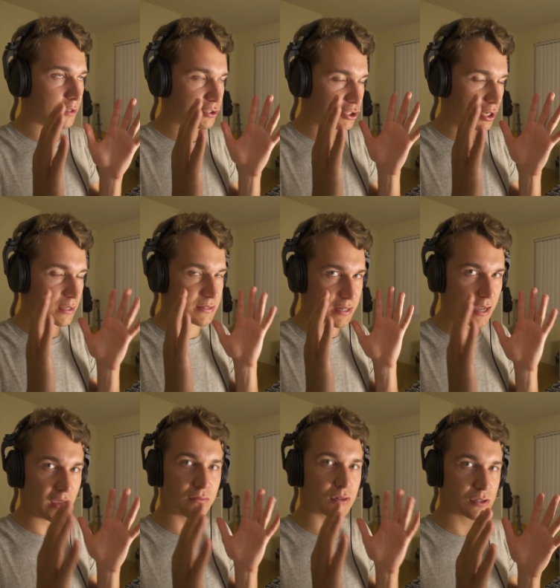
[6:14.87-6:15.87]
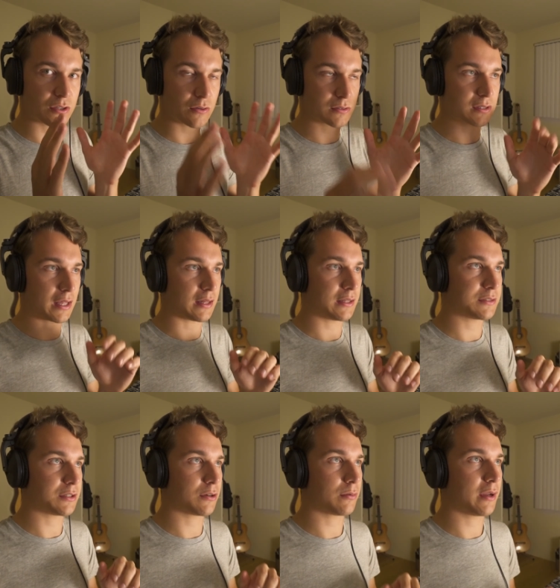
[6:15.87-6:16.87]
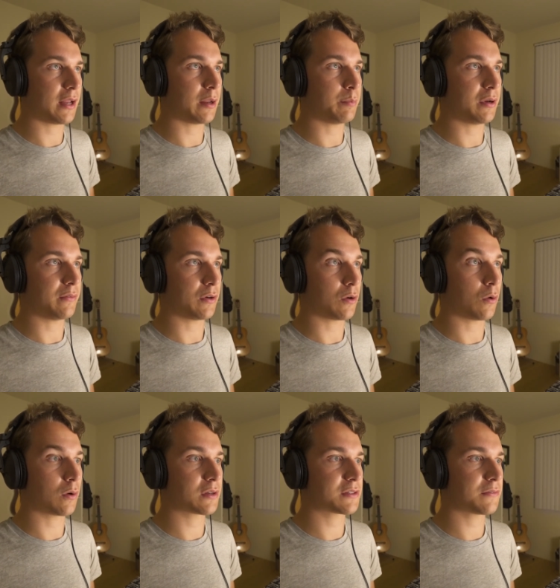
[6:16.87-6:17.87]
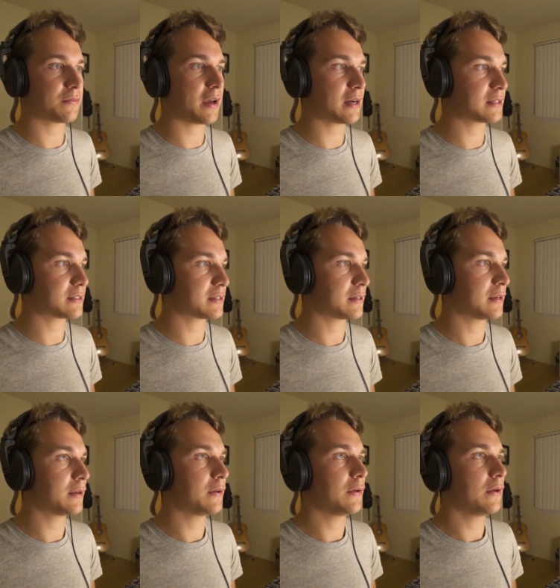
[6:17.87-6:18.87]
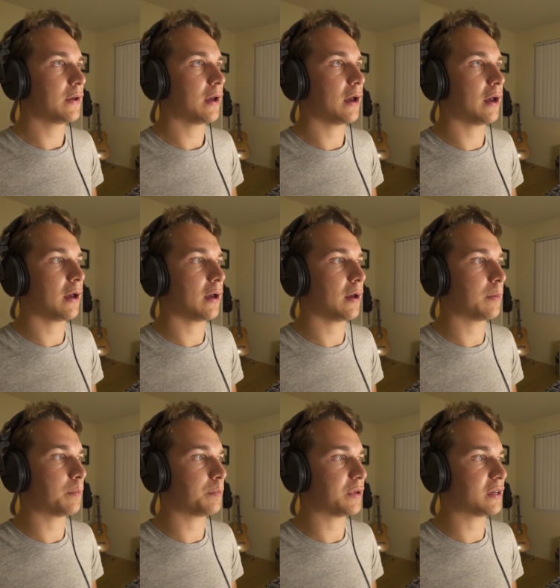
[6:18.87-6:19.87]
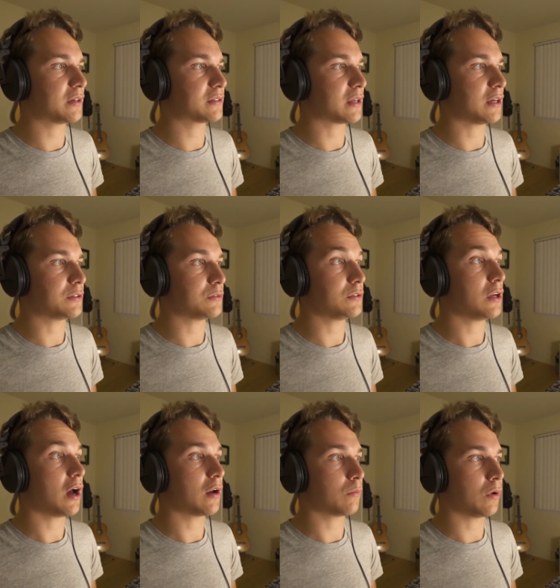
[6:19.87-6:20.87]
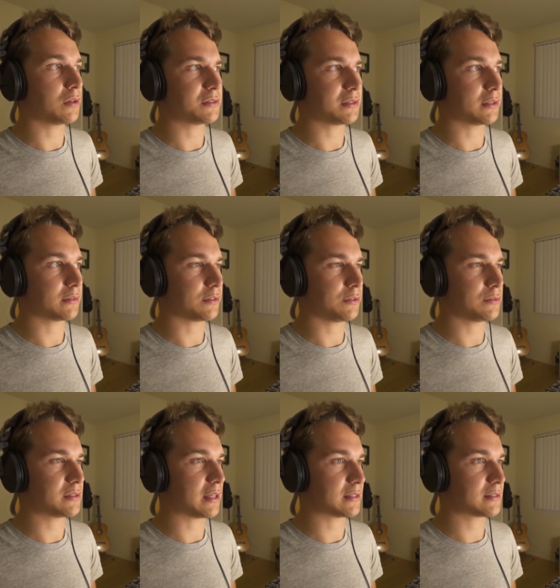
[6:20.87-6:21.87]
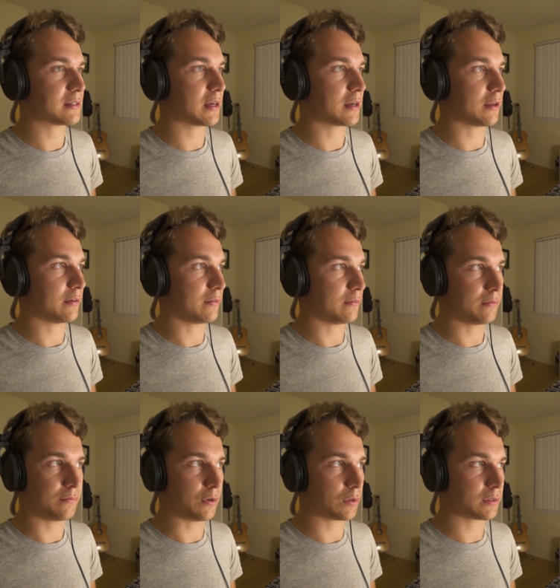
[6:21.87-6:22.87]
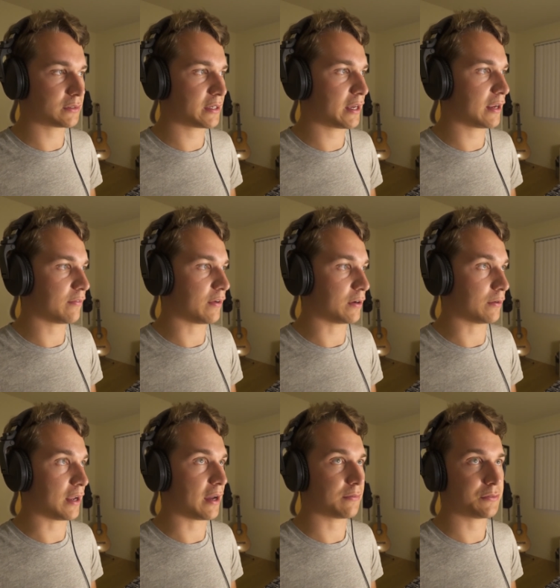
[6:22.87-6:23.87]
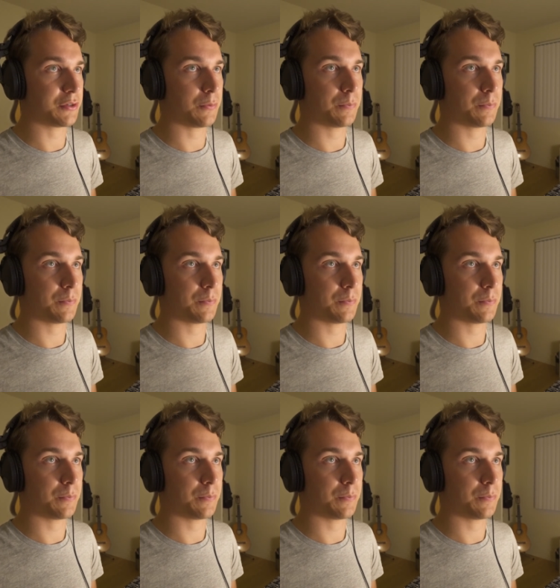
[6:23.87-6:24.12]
just ever so slightly to create a bit of a chorus effect, because I do not want to use that second vocal take if I don't have to.